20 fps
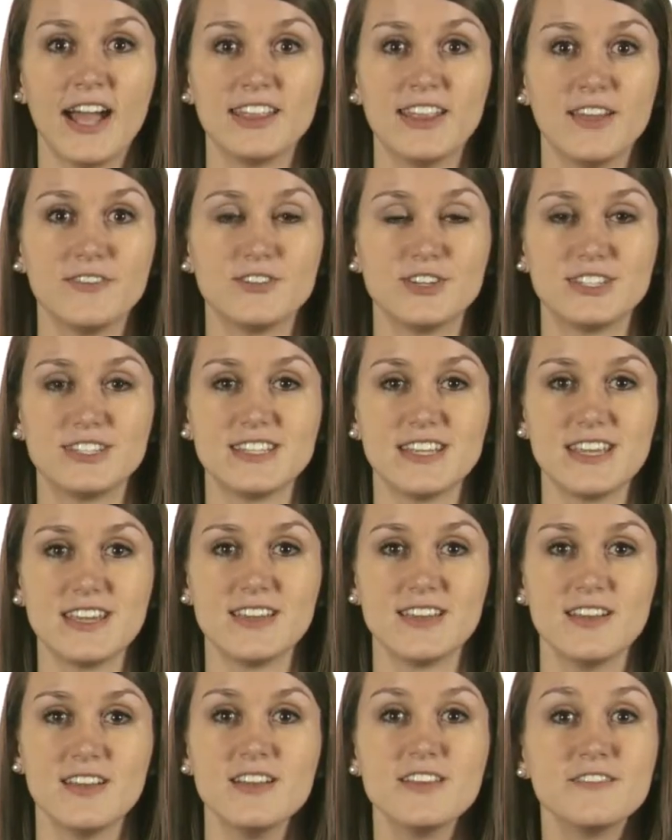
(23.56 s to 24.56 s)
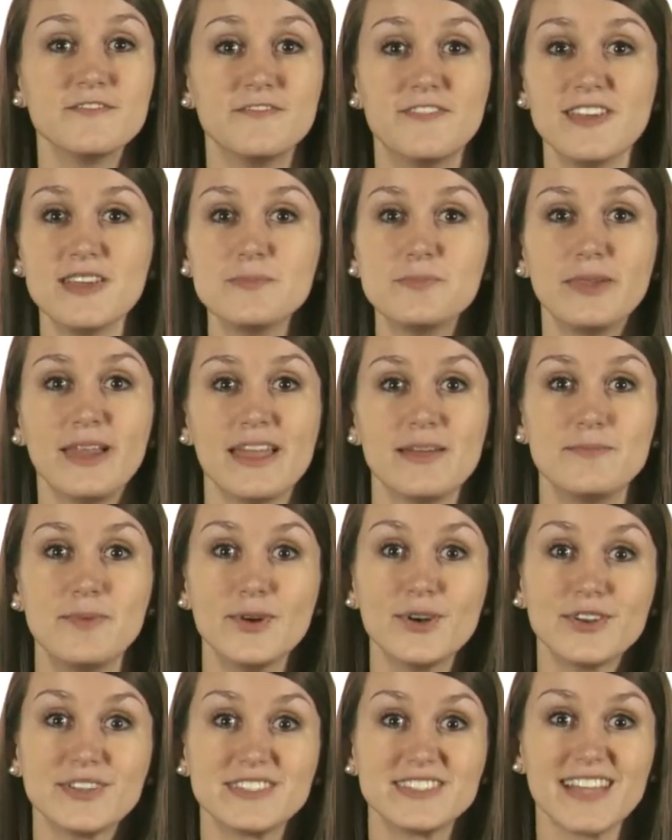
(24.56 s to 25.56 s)
I'd love to see
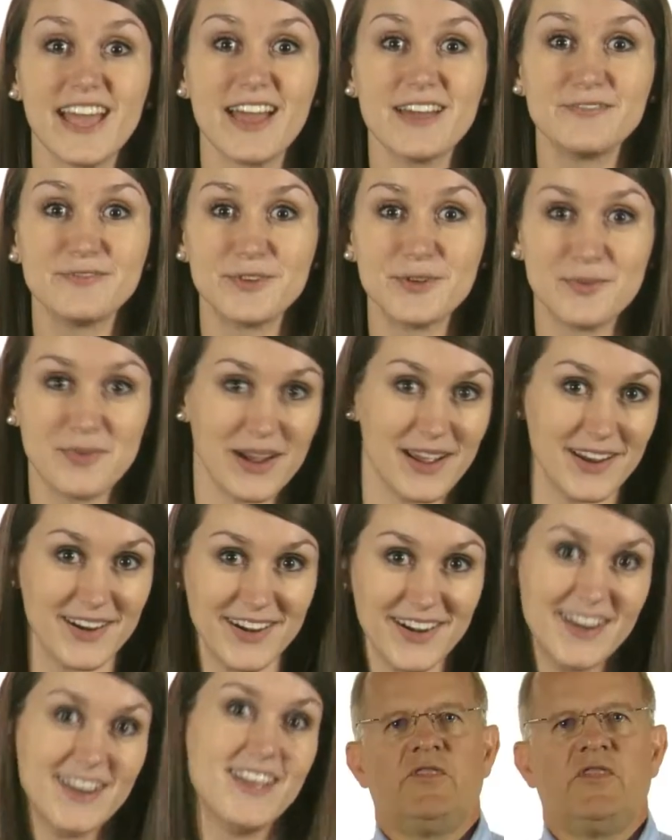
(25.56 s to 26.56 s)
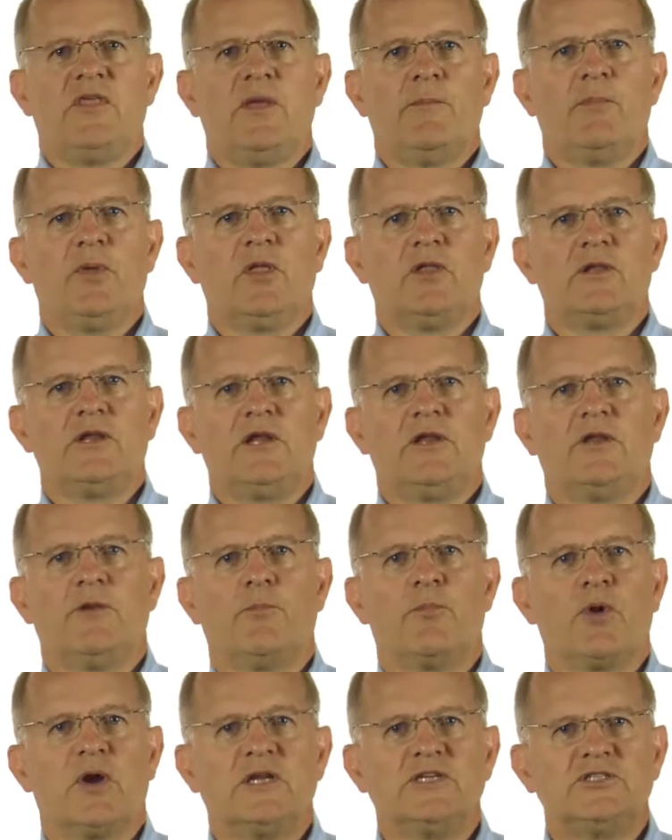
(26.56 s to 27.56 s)
vPlaybooks everywhere. The ability
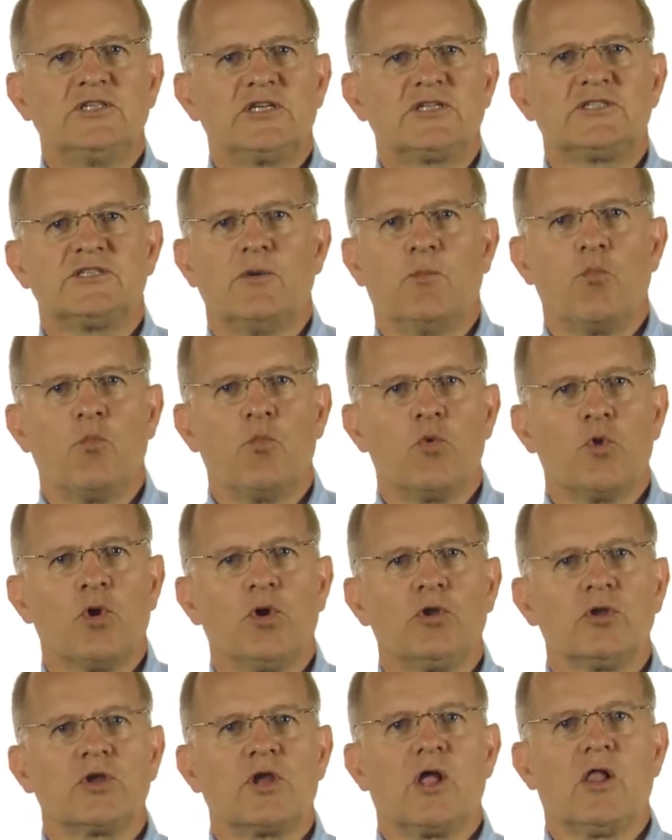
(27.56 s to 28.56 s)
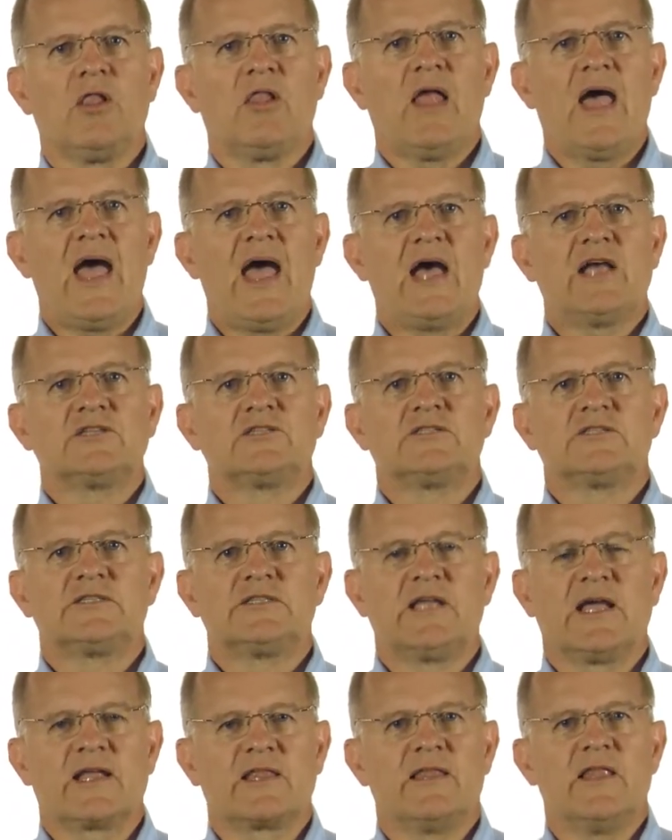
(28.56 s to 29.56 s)
to bring just some world-class
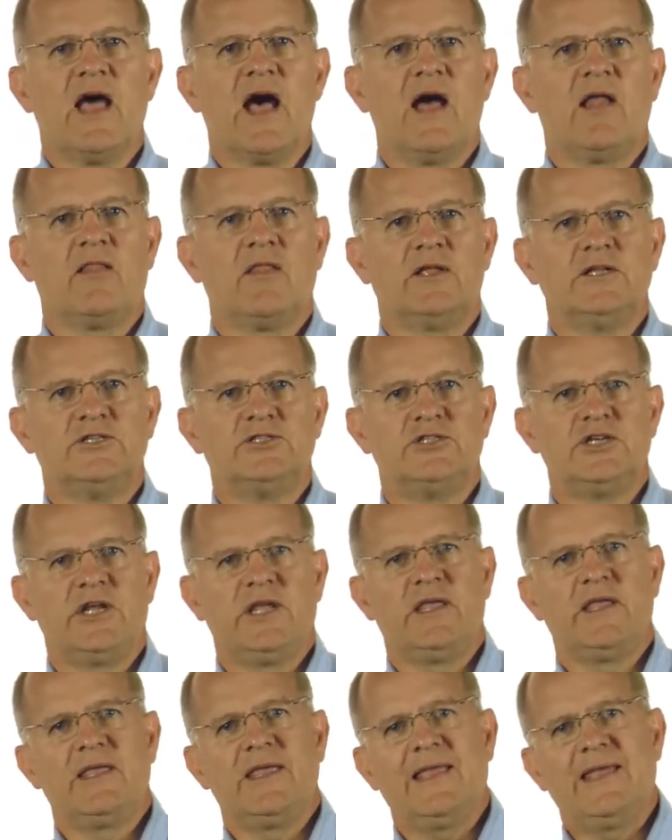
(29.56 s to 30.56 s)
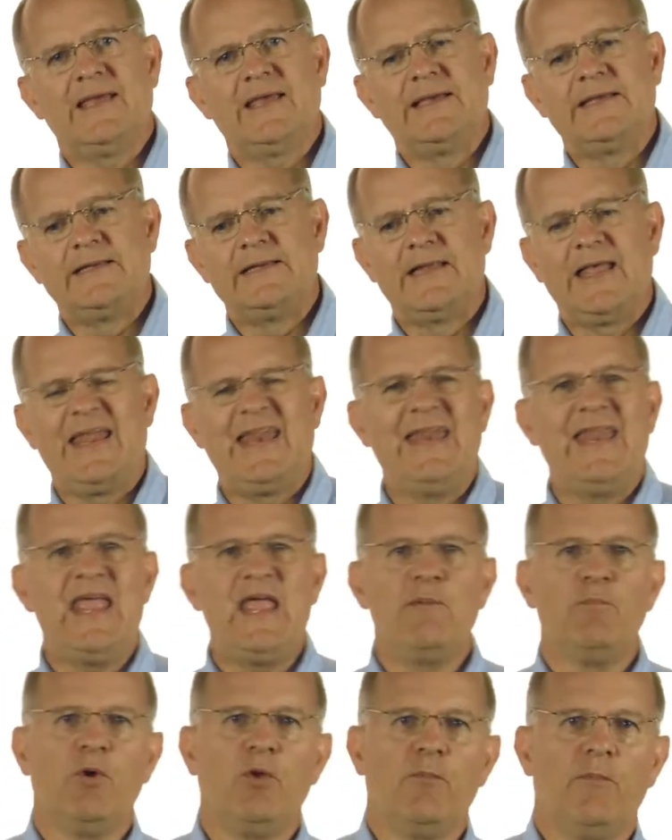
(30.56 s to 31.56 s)
technology and
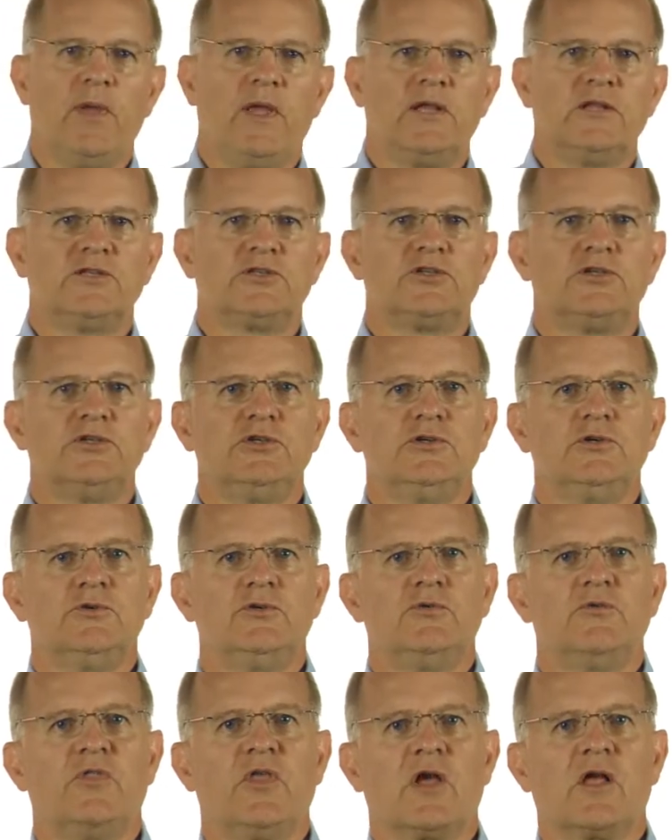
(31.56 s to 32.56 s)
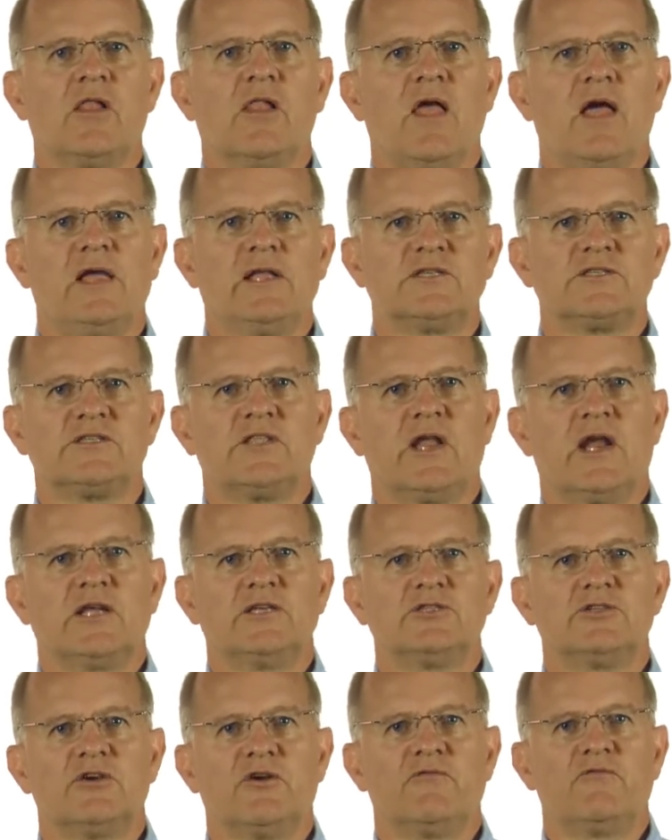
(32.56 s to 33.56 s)
enablement to the clients that
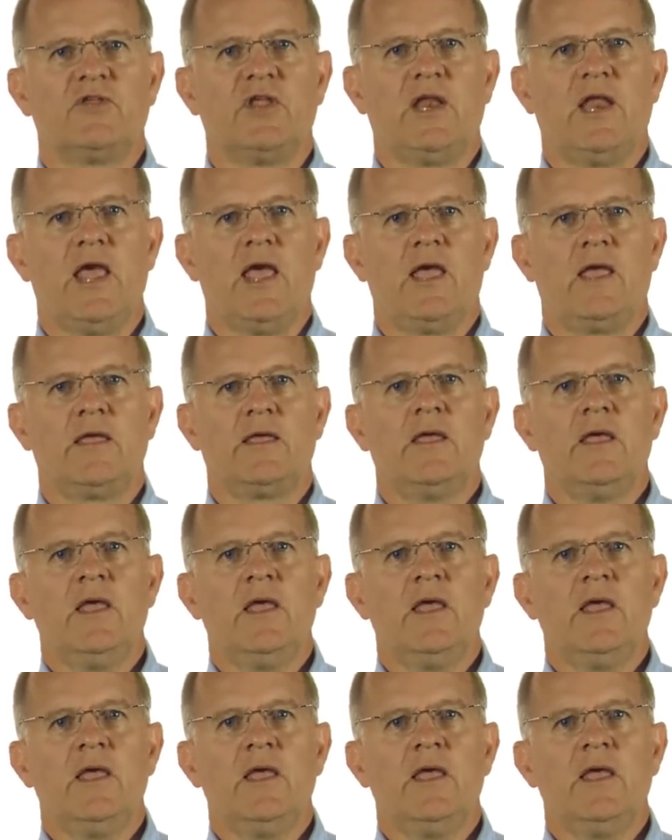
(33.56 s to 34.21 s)
I serve today.